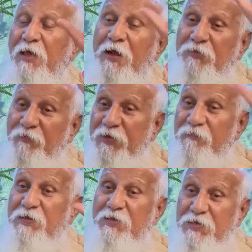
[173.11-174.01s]
hey, it's very,
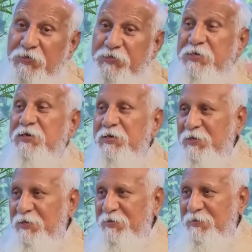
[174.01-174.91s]
very
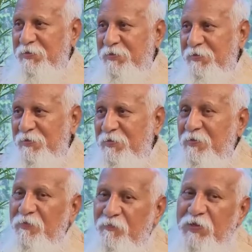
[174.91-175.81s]
easy.
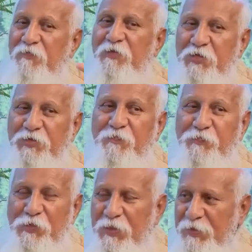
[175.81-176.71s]
It's very, very
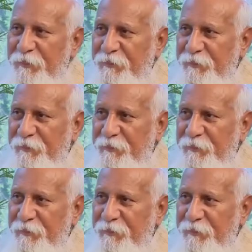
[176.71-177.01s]
simple.